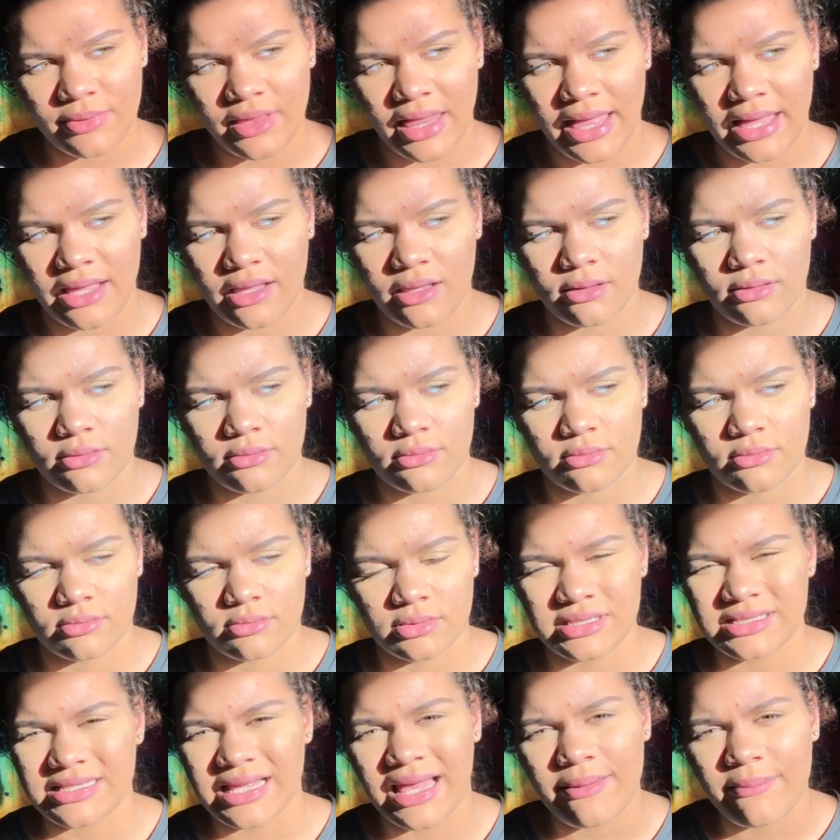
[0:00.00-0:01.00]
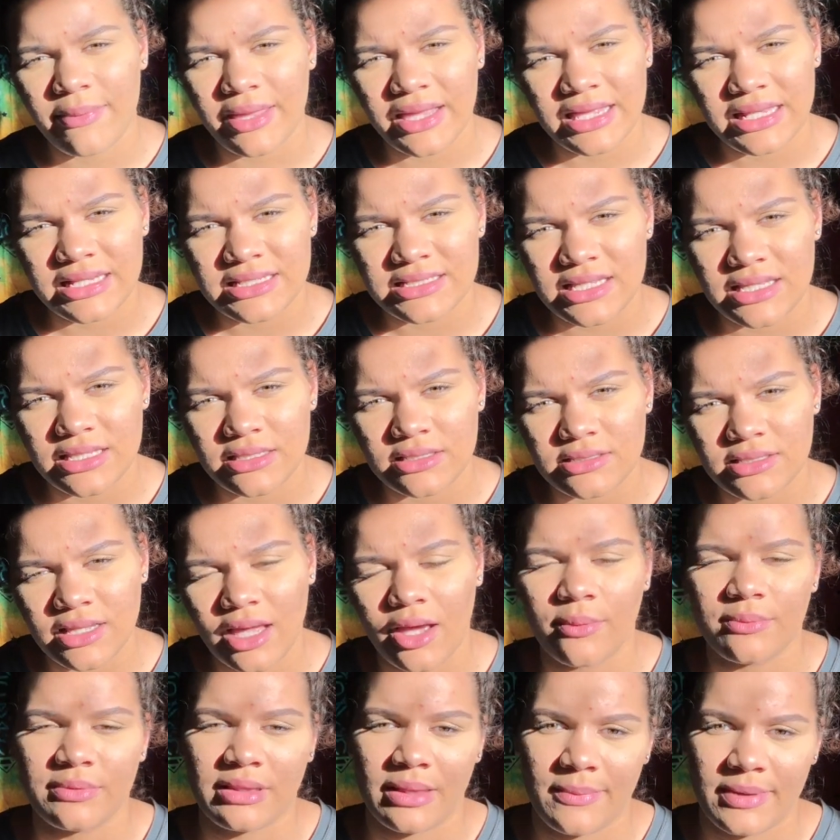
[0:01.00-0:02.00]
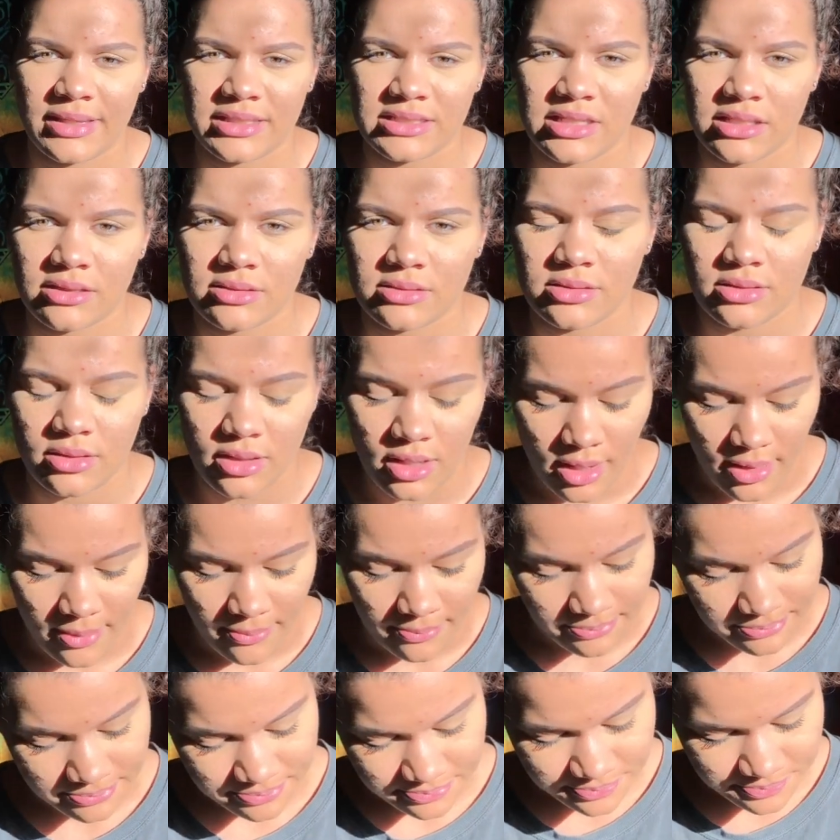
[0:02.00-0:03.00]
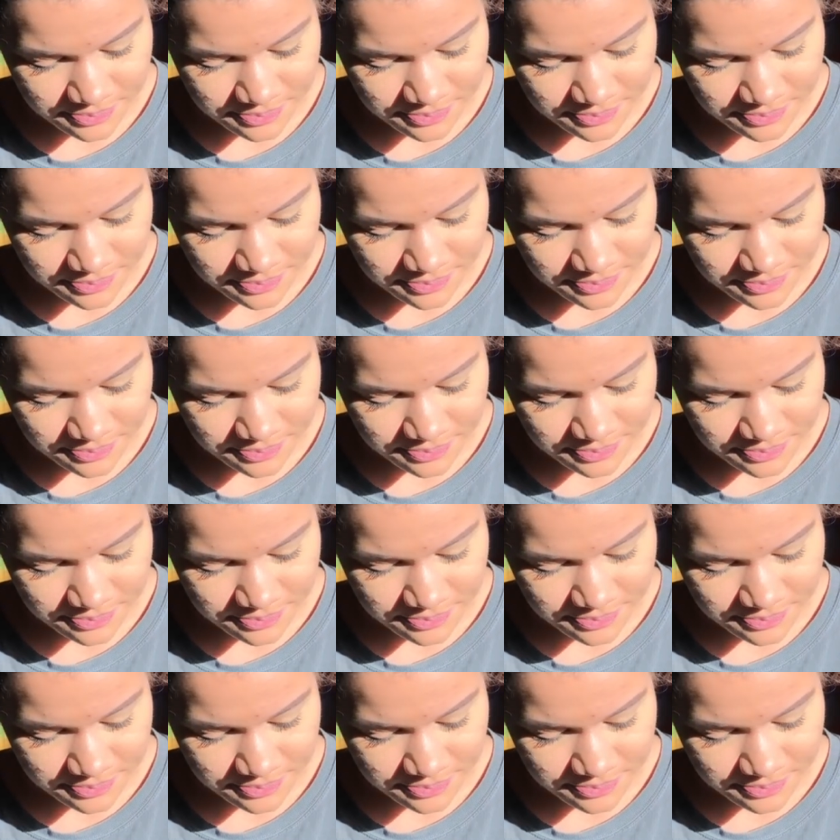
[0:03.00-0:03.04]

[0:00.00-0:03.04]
Like, does that make any sense? I hope that makes sense. Um,